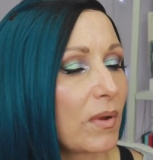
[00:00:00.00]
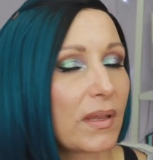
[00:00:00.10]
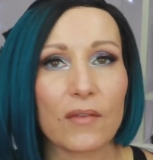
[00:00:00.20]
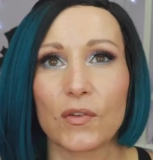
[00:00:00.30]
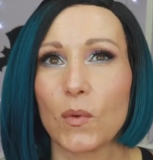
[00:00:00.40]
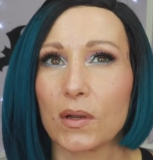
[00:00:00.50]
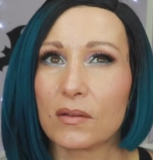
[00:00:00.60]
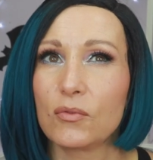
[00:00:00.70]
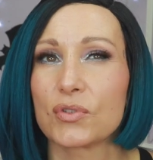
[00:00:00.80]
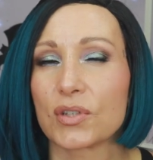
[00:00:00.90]
But everyone
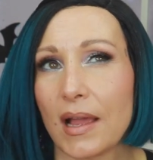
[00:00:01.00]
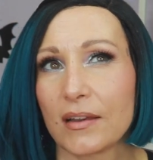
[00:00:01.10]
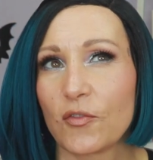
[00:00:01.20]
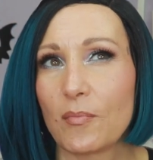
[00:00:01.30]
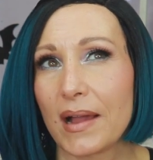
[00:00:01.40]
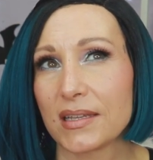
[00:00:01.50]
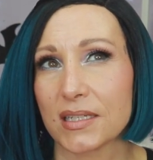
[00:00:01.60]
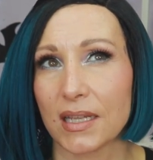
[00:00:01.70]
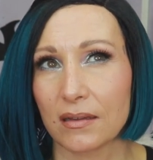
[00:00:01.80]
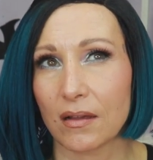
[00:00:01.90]
who's kind of my
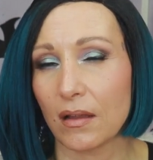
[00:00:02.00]
skin